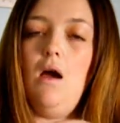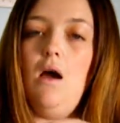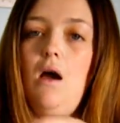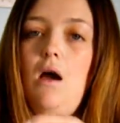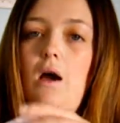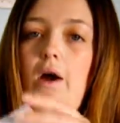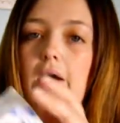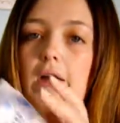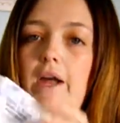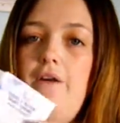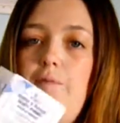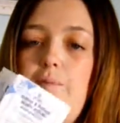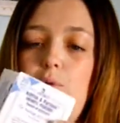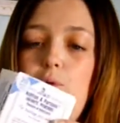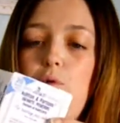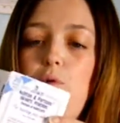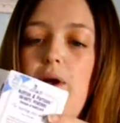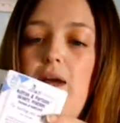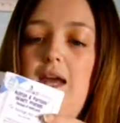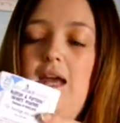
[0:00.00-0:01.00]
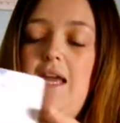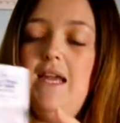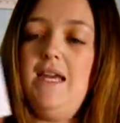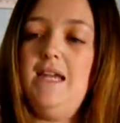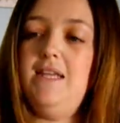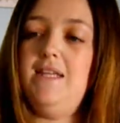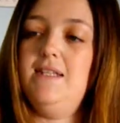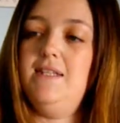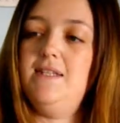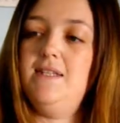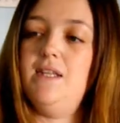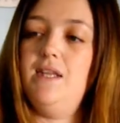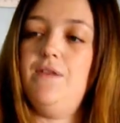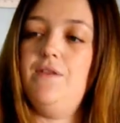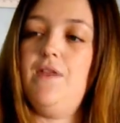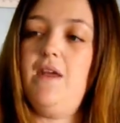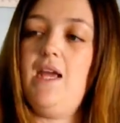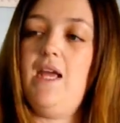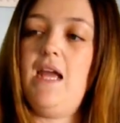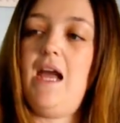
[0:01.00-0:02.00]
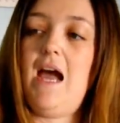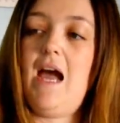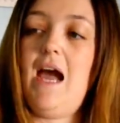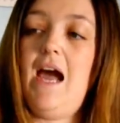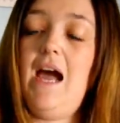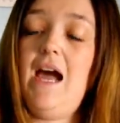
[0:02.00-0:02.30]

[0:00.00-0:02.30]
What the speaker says: I have bought Ellis the